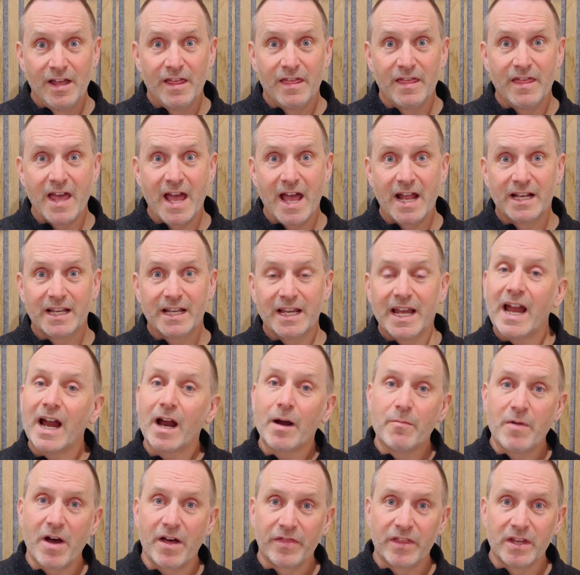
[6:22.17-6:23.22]
that care
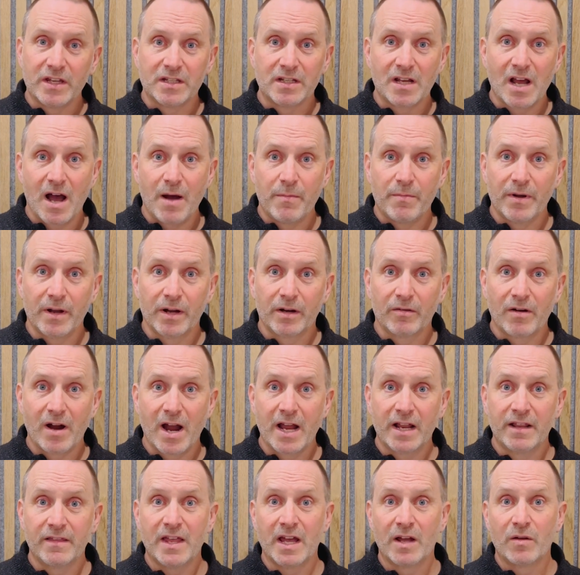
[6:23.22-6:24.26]
about this topic,
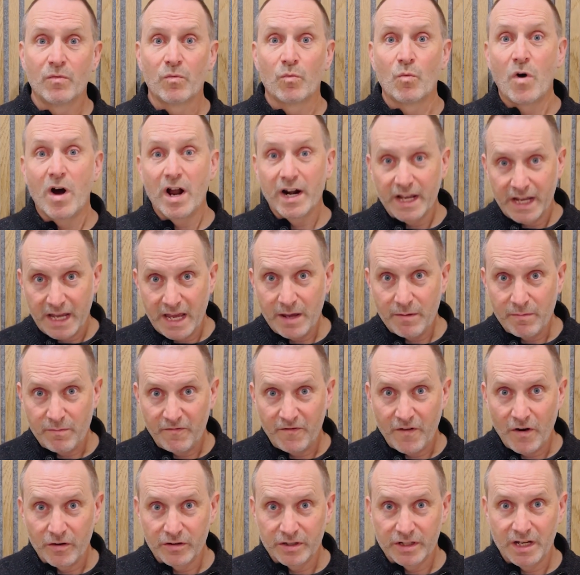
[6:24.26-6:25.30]
right? That want to keep
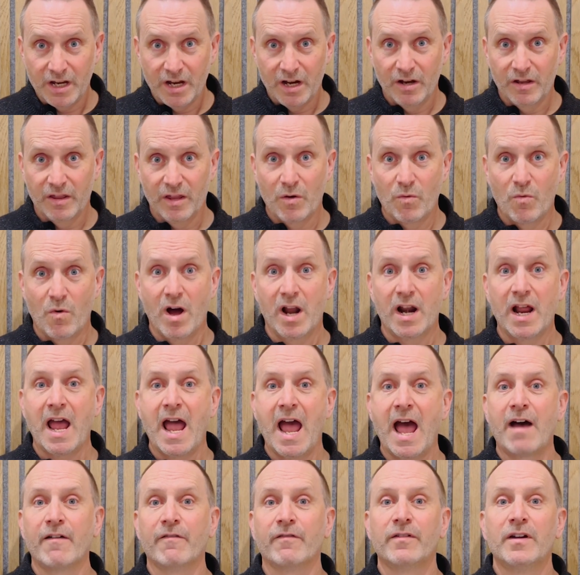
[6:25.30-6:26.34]
folks here, that want to
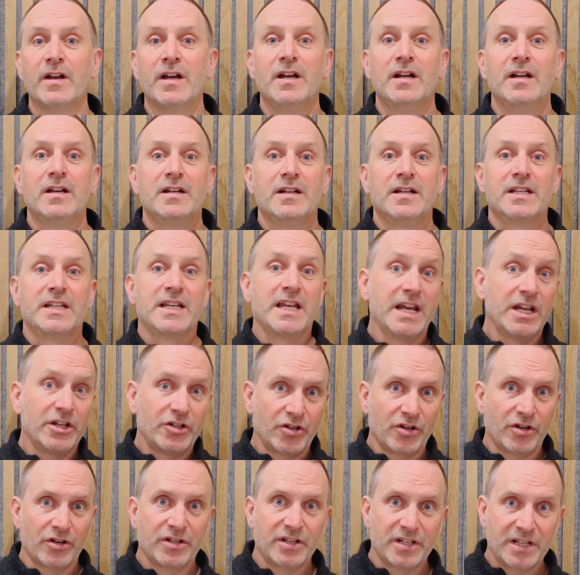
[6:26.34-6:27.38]
have
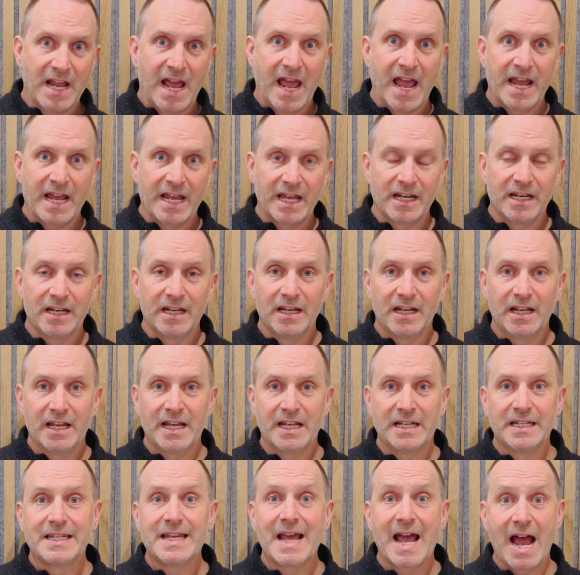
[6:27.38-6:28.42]
teachers stay
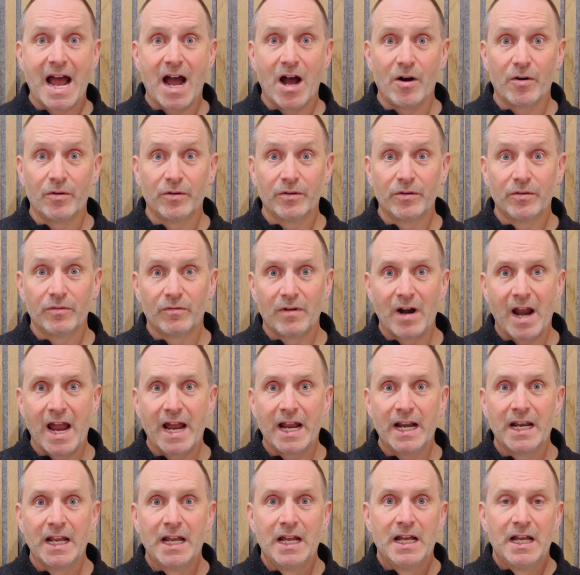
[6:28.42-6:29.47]
in town,
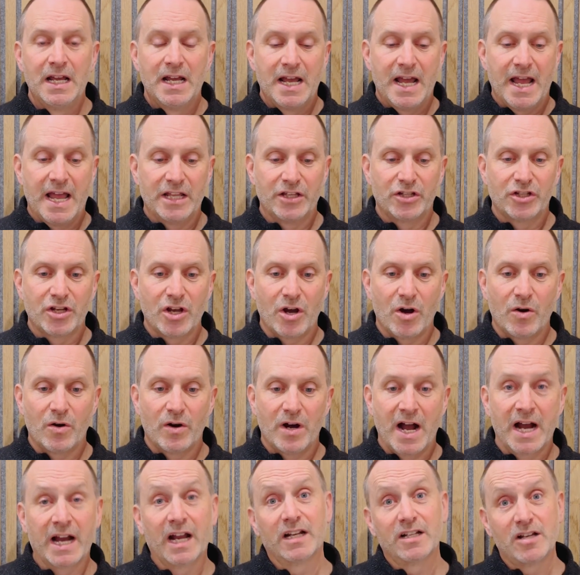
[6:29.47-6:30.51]
right? And so
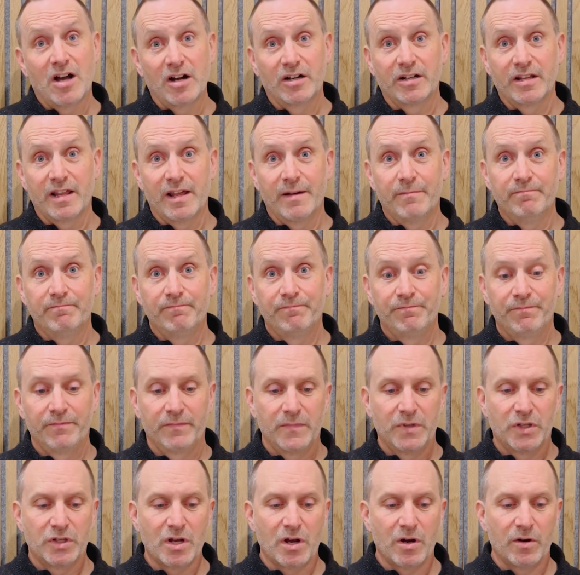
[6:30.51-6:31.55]
I'm going to talk to them.
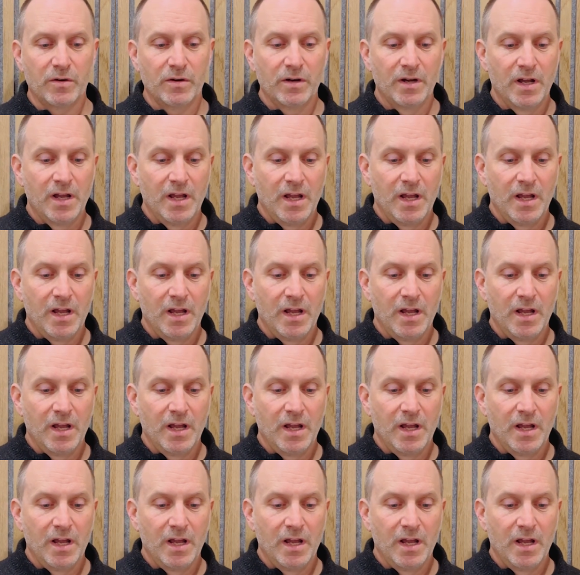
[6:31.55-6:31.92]
So